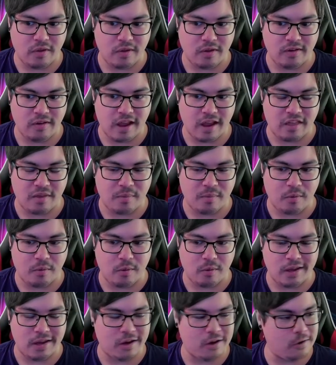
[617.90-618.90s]

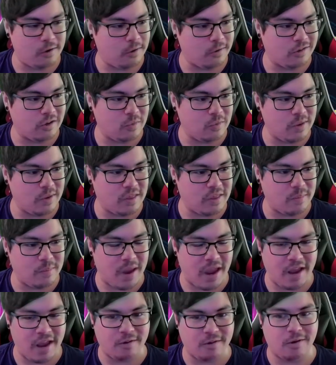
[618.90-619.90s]
Deathpool. It could also be the
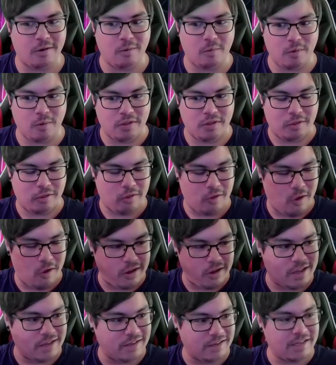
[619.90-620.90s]
Mandarin with long,
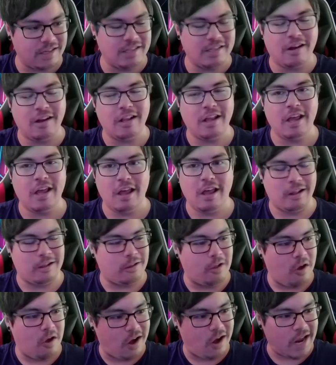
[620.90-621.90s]
he's, he's got
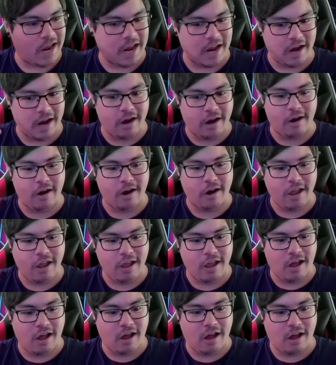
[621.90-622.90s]
long hair,
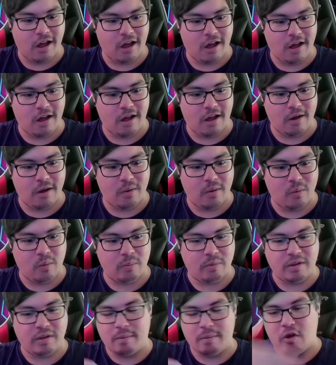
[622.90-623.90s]
uh,
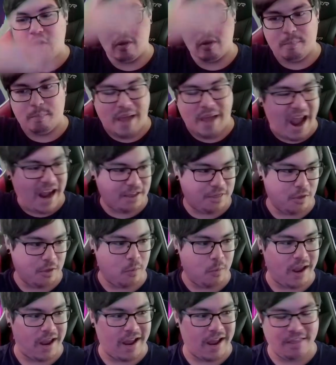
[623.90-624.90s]
back the
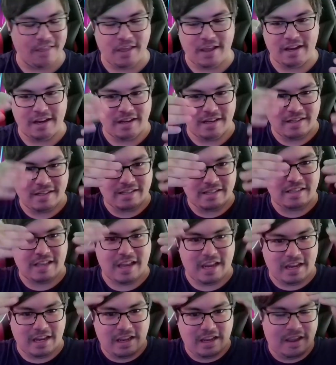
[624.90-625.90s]
way I think it is. It's
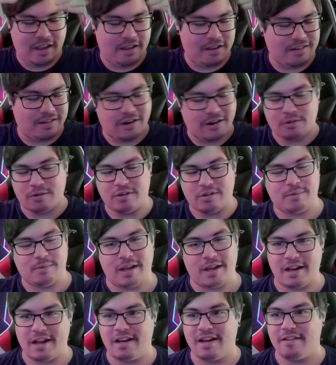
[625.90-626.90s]
like, it's hard to
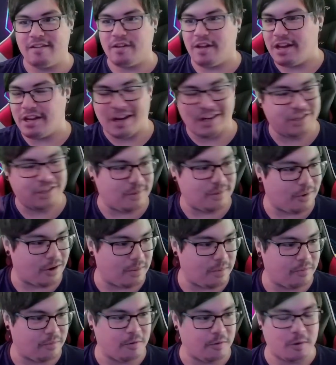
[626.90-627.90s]
explain. I'd have to, I, I should have brought
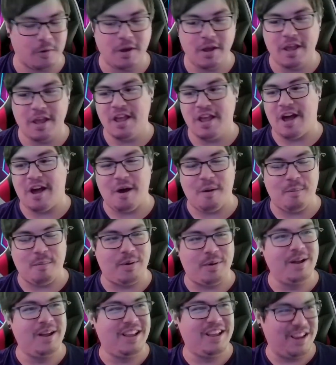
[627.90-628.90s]
up a photo. Uh,
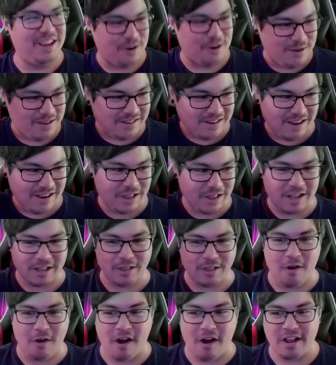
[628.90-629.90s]
but, you know, he's got like
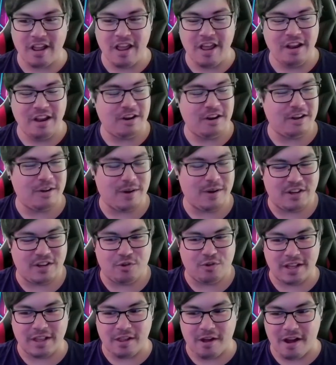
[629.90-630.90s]
long, not quite
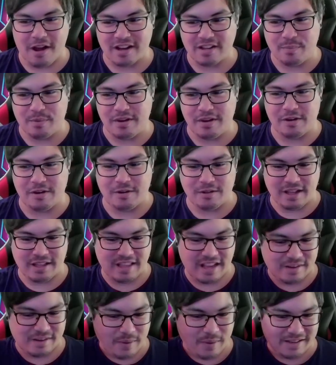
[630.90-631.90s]
dreadlocks, but you know, like
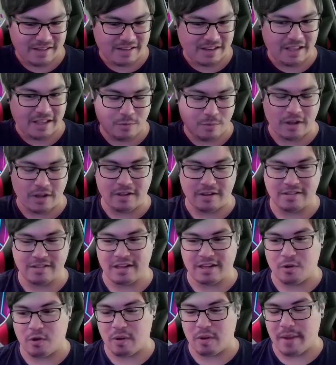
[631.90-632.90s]
that's basically what it looks
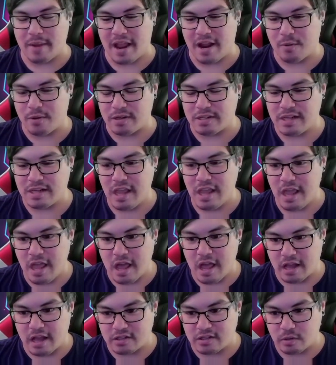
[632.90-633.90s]
like going backwards.
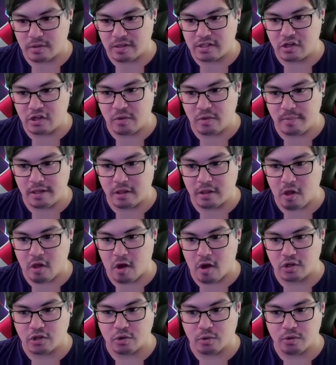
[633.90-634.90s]
Uh, so this could be
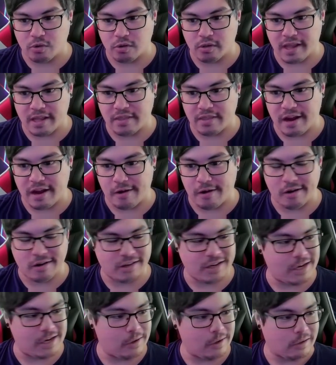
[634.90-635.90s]
long shoulder length hair
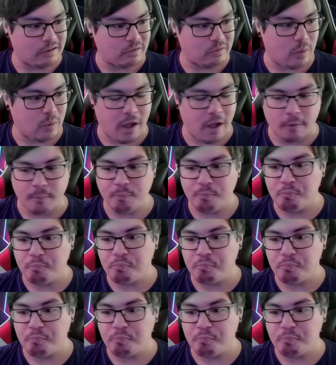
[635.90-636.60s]
here as well.